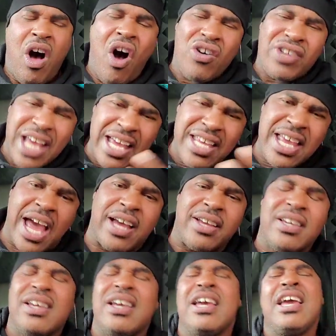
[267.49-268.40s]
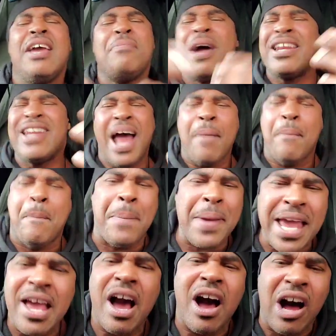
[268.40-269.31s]
Okay, yeah, he might not
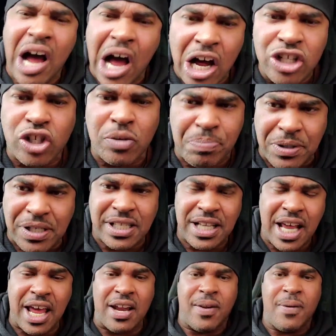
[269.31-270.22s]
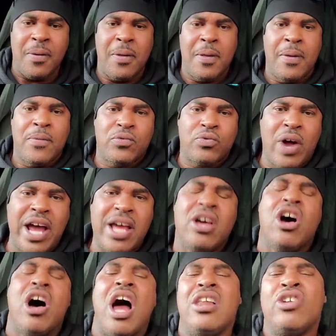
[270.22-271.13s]
be 100%, right?
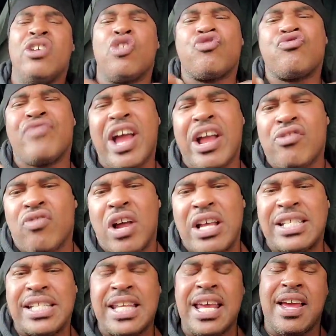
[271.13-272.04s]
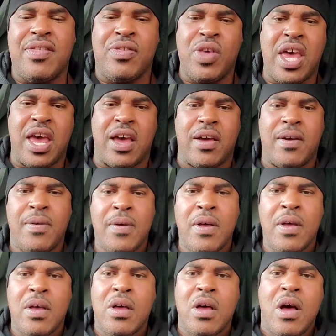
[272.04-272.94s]
A little ring rust here and there.
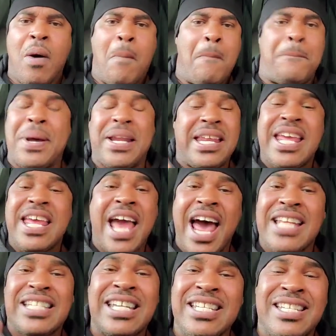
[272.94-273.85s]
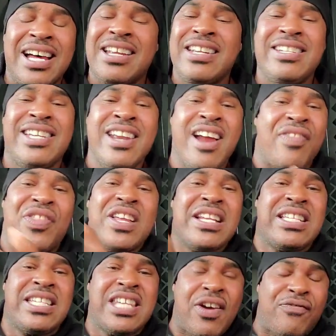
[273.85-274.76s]
But he hasn't done
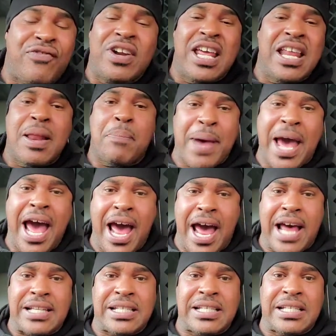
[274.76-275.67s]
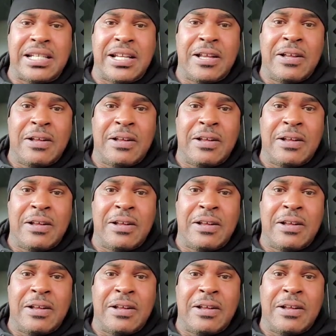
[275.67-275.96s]
nothing different in the past.